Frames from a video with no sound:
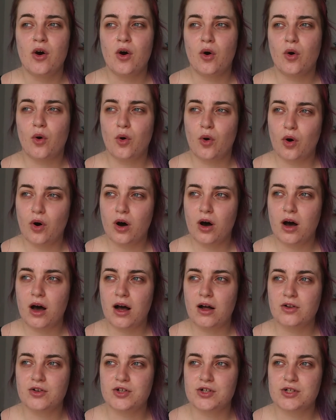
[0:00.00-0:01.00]
or
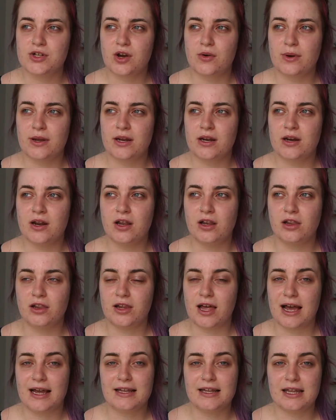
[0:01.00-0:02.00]
I'll just go in
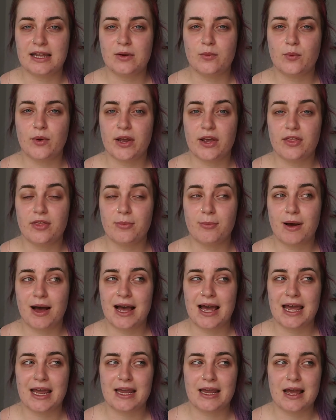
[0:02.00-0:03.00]
lightly with
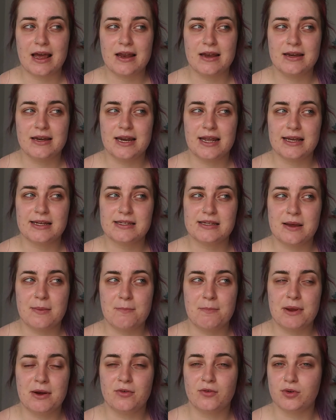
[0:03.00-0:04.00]
my NYX
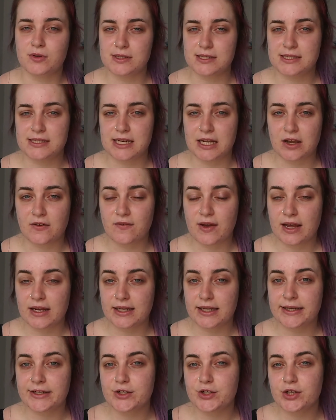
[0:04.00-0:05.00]
Mineral Stick
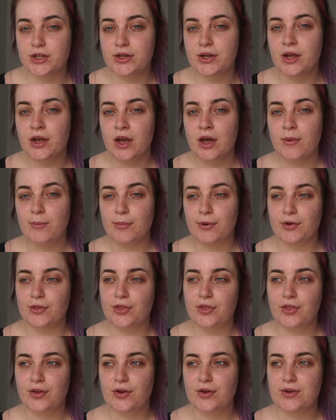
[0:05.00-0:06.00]
Foundation. Both
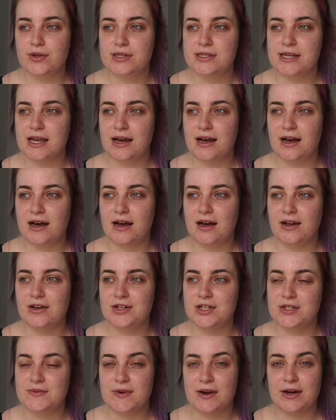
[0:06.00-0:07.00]
of those are
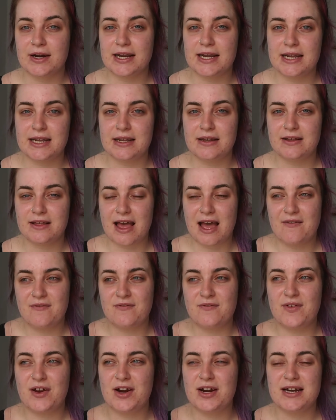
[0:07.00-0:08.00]
just have a
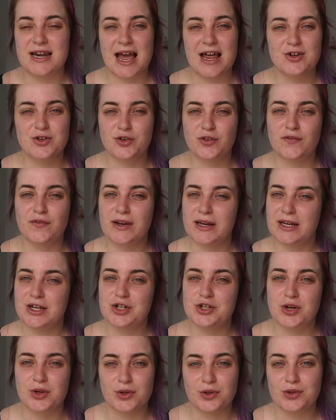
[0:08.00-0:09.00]
very natural finish,
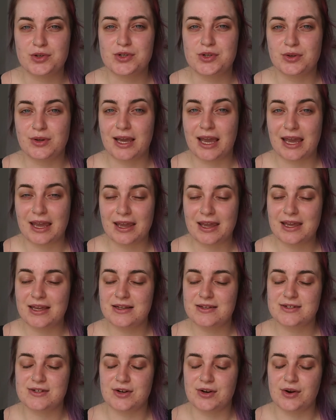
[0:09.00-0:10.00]
don't look too cakey.
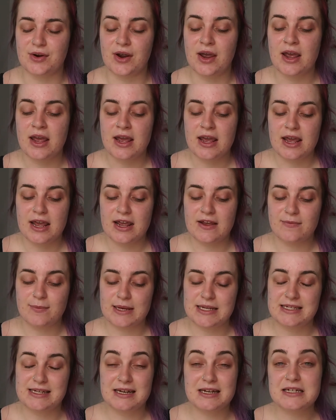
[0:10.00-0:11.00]
So if my
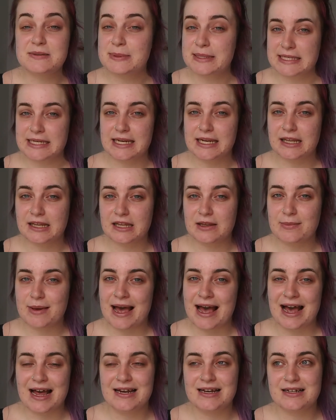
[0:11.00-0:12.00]
skin is particularly
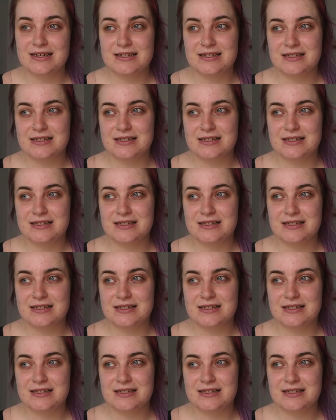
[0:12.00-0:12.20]
bad